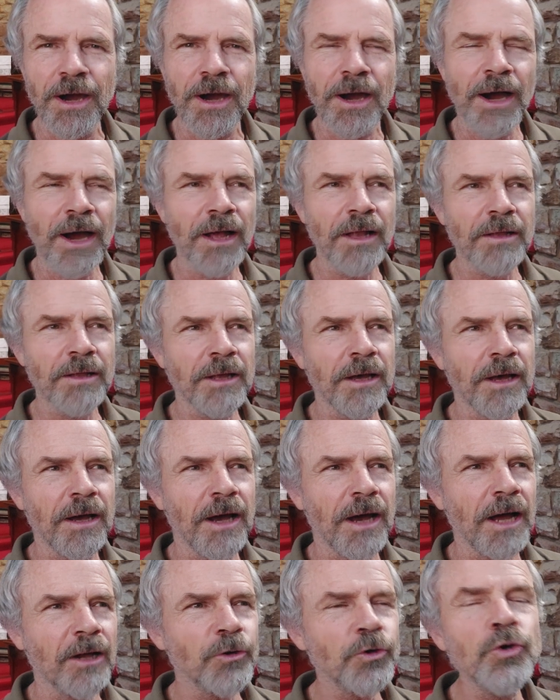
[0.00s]

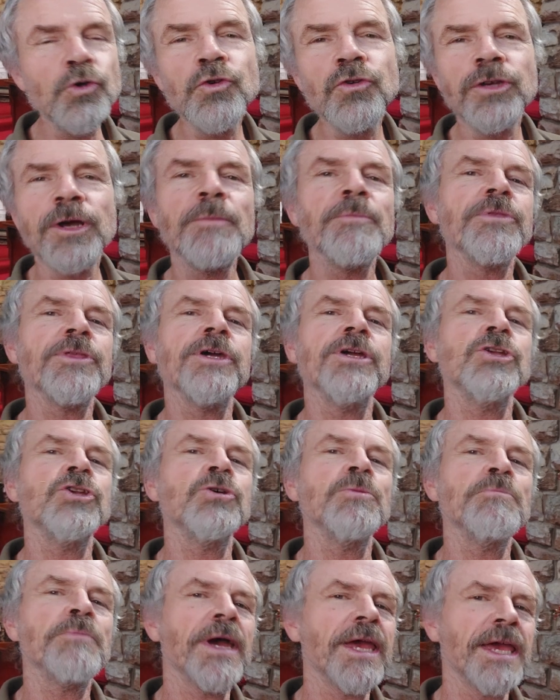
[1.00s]
I'll do something
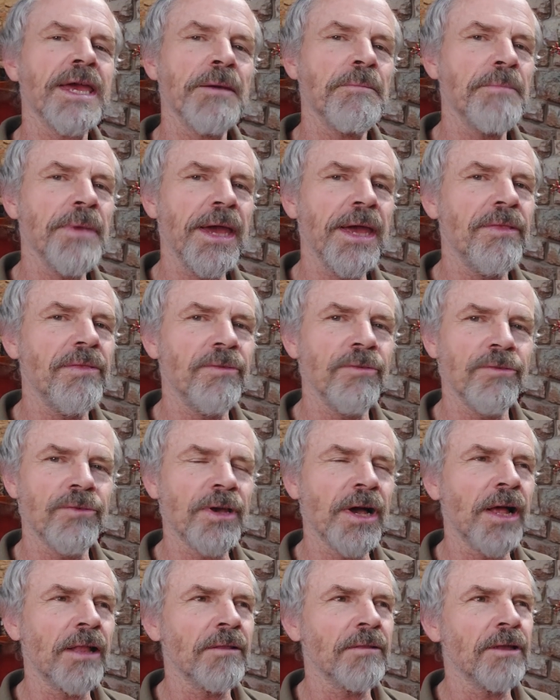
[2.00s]
to make amends.
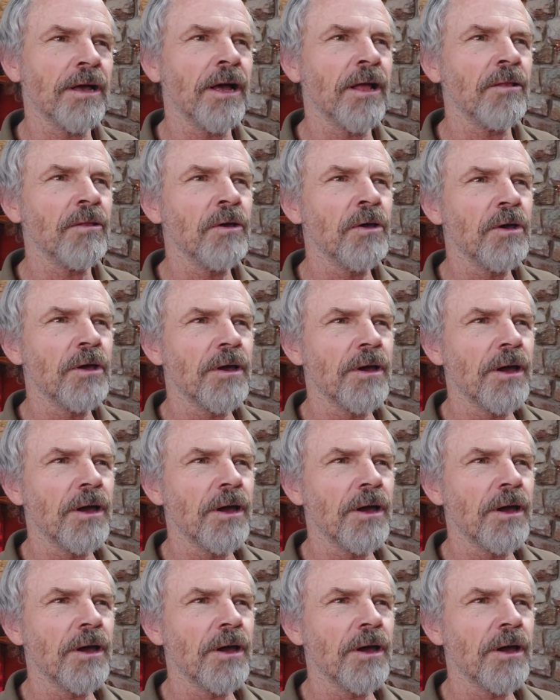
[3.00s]
I'll